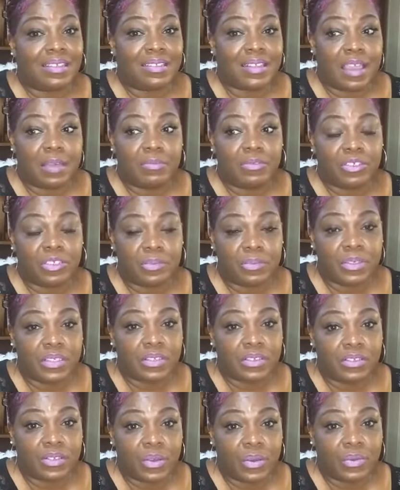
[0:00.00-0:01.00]
established
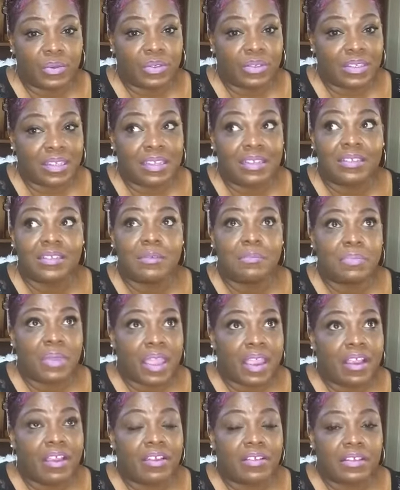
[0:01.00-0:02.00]
business owners. It is
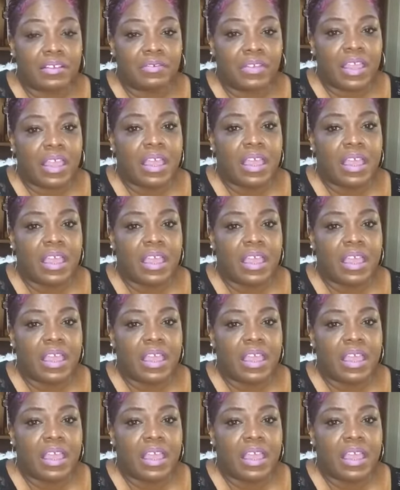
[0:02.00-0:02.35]
imperative,